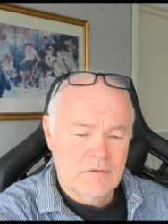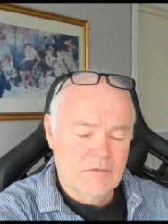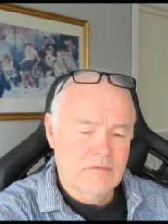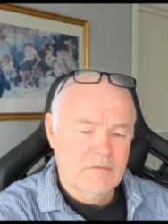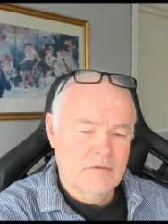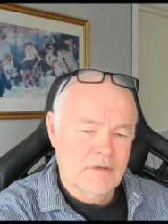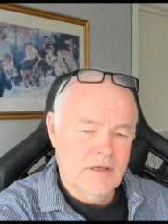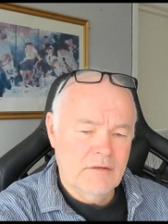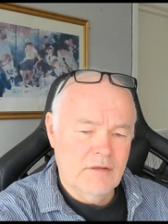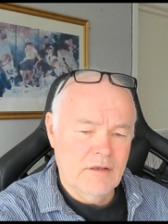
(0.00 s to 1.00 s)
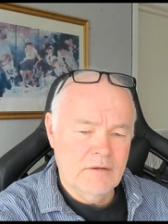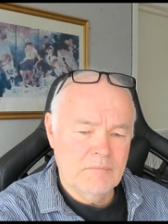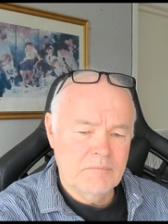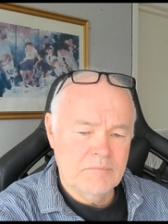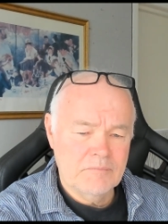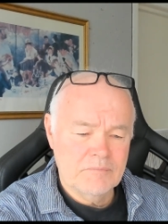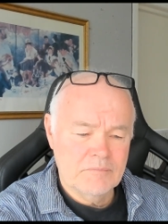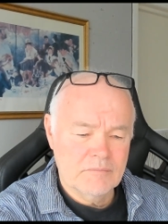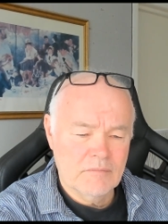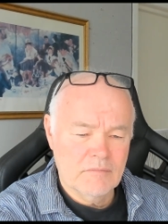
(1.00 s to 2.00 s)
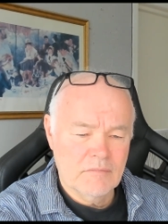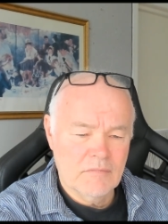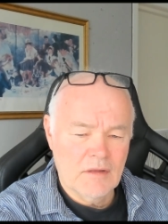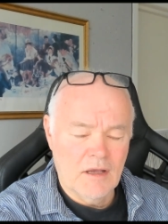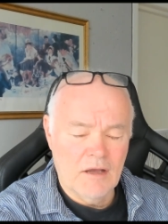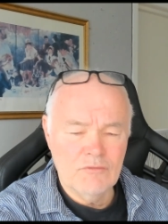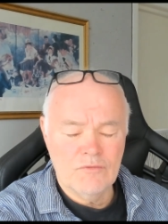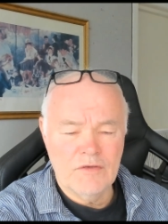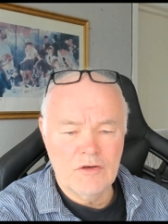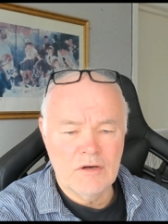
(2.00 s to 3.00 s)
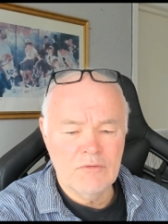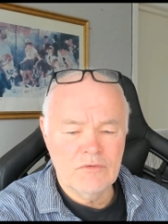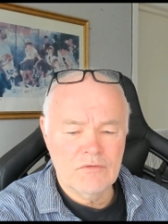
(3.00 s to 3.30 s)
And um, how to figure out